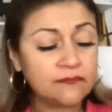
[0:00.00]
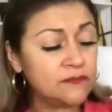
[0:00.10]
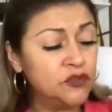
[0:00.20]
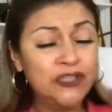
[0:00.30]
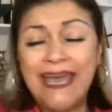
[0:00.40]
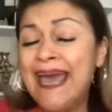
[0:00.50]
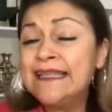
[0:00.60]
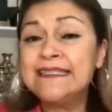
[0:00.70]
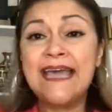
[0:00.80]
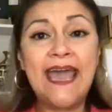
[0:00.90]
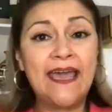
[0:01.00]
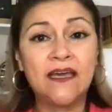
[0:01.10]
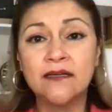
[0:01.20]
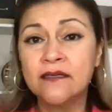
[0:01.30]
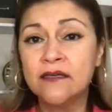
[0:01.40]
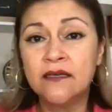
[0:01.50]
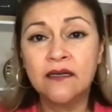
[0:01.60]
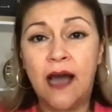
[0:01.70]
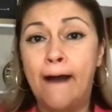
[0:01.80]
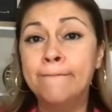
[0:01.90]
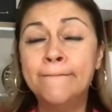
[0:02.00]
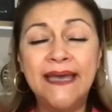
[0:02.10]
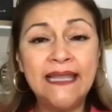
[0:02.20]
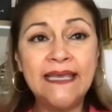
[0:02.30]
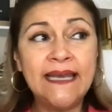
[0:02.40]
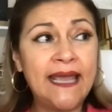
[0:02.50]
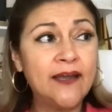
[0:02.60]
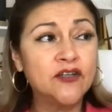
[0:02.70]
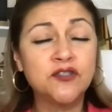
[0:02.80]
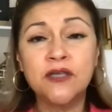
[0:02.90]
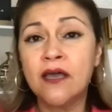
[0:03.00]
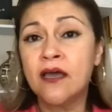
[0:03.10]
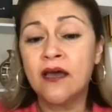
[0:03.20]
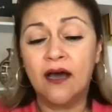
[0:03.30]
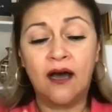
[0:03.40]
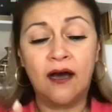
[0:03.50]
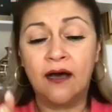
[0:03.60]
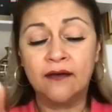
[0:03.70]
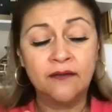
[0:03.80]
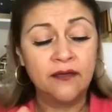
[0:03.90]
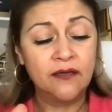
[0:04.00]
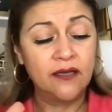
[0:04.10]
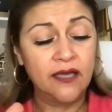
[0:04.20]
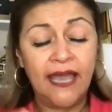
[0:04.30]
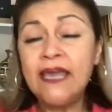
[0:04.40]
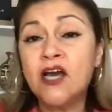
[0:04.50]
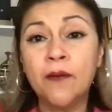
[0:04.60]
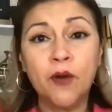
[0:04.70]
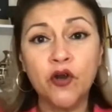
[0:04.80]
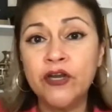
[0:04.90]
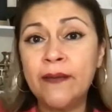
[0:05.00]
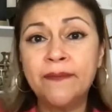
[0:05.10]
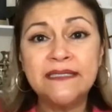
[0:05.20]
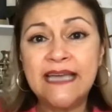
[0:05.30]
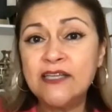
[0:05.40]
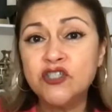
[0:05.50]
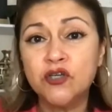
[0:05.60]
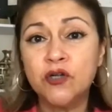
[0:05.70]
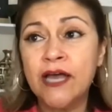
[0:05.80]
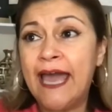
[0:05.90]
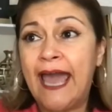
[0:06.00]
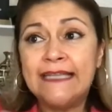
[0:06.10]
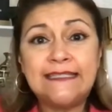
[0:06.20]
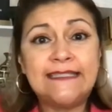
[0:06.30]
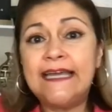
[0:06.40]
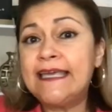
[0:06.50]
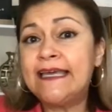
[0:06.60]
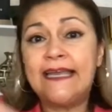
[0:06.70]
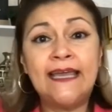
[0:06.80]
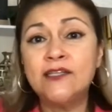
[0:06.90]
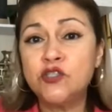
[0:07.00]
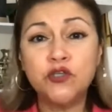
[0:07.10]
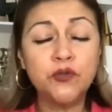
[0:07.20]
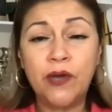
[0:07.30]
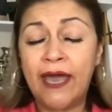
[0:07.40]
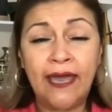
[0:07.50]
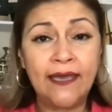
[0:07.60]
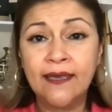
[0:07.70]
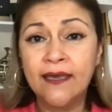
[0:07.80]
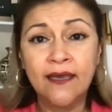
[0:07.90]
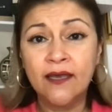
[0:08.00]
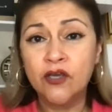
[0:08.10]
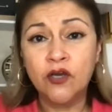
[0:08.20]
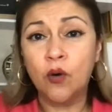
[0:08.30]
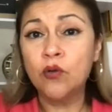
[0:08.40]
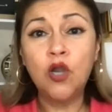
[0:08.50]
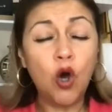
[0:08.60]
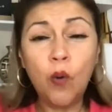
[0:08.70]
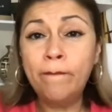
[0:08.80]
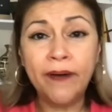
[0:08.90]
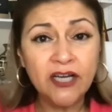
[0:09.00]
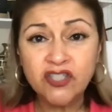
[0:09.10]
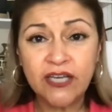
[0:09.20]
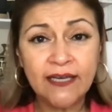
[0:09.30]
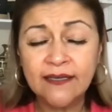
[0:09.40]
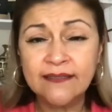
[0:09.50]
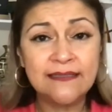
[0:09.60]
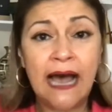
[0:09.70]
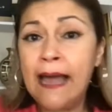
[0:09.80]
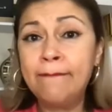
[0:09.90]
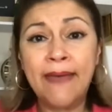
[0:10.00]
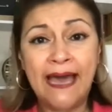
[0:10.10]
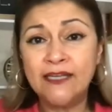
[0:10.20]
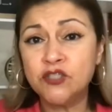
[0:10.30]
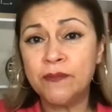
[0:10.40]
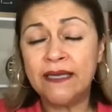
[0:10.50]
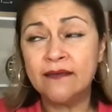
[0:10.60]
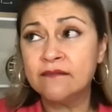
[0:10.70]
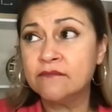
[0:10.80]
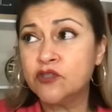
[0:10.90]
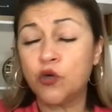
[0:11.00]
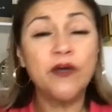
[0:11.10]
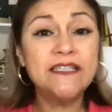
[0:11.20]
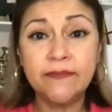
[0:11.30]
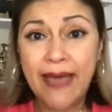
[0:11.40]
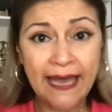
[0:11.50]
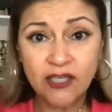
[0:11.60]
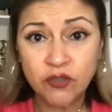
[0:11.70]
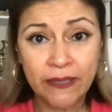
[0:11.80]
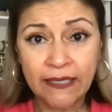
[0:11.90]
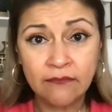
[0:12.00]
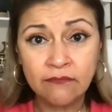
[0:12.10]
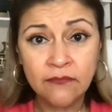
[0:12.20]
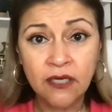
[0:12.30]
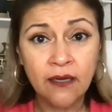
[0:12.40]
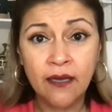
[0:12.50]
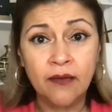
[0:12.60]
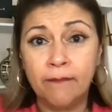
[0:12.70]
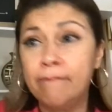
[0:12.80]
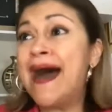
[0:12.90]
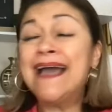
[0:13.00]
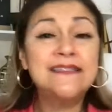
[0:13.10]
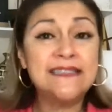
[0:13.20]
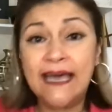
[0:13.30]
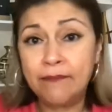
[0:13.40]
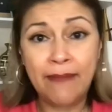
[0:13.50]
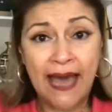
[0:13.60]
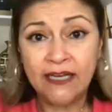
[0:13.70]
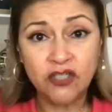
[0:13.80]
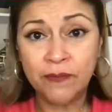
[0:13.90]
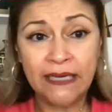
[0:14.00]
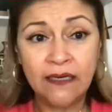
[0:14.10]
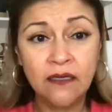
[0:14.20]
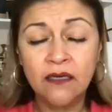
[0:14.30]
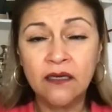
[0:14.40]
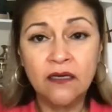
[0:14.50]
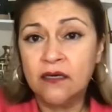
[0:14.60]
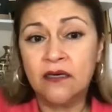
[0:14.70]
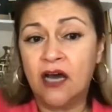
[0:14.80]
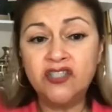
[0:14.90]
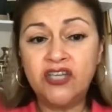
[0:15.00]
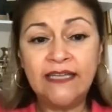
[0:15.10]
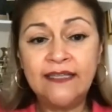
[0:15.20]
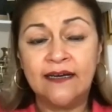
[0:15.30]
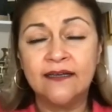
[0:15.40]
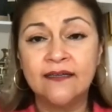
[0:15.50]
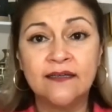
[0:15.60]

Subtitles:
You can't take a millionaire's uh, income earning potential and stick it into a low budget time management, choice management, mindset management agenda.